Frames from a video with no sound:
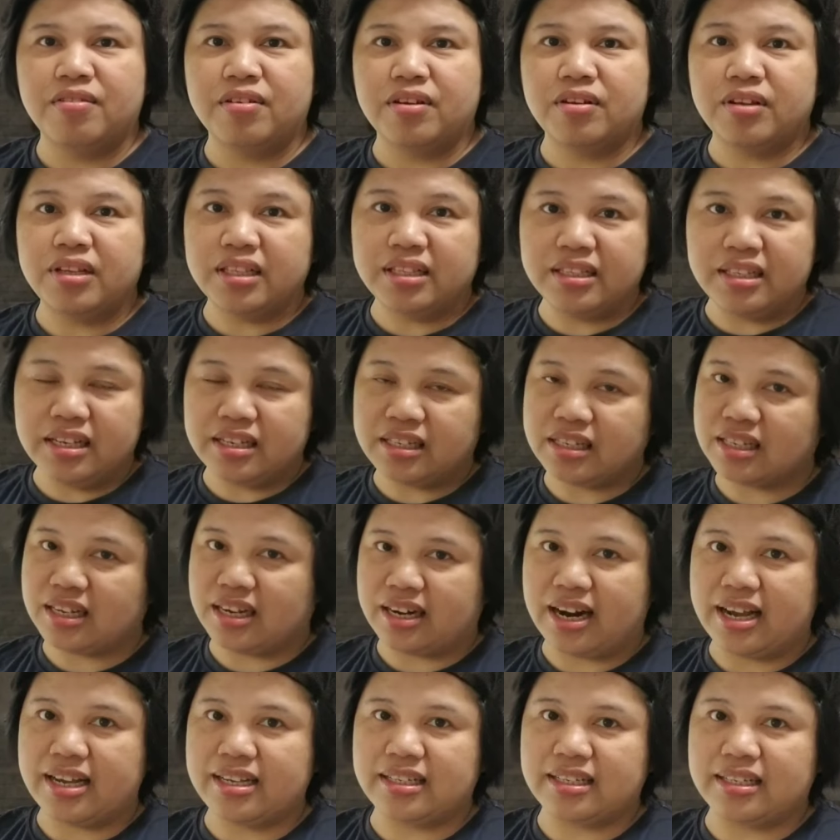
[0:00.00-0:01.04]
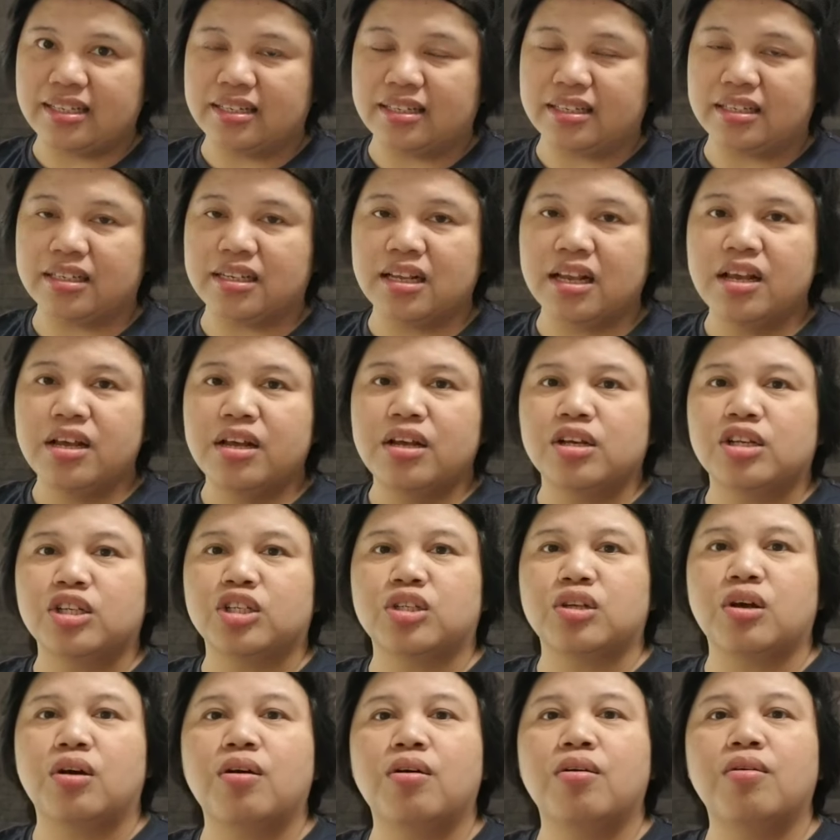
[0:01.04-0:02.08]
in this crisis.
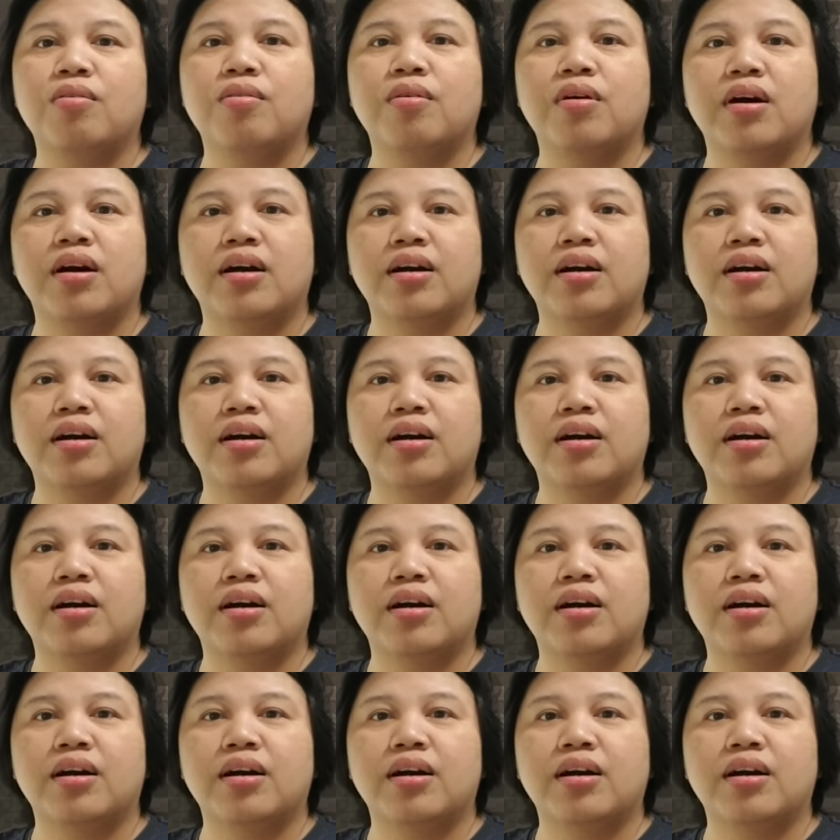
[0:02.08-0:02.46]
So